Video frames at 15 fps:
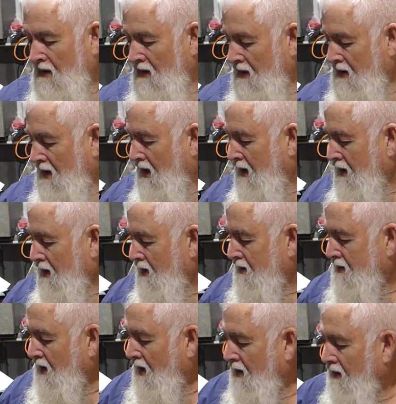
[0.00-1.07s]
Okay,
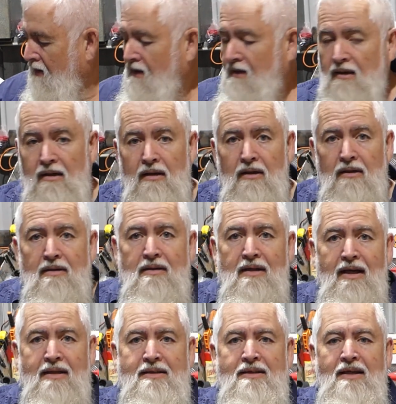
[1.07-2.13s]
so look,
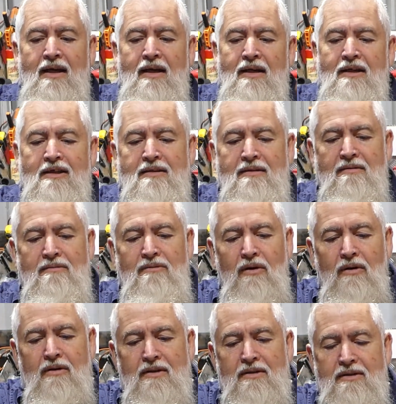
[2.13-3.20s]
that's setting the
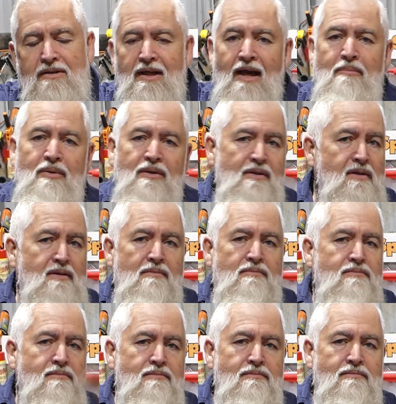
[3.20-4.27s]
rockers, tappets,
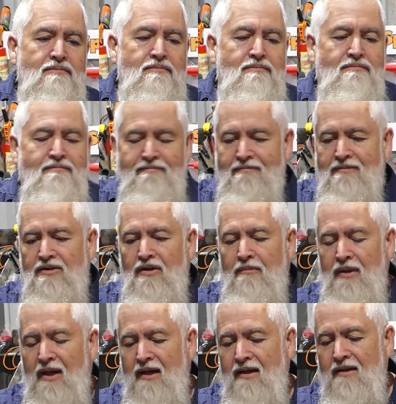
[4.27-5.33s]

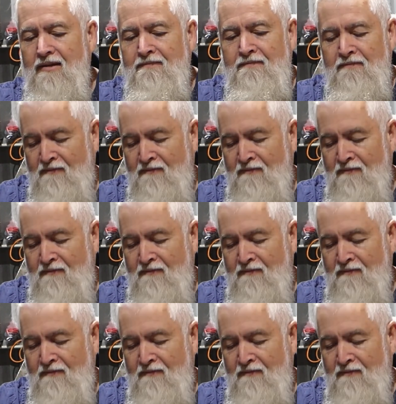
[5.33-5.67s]
top end.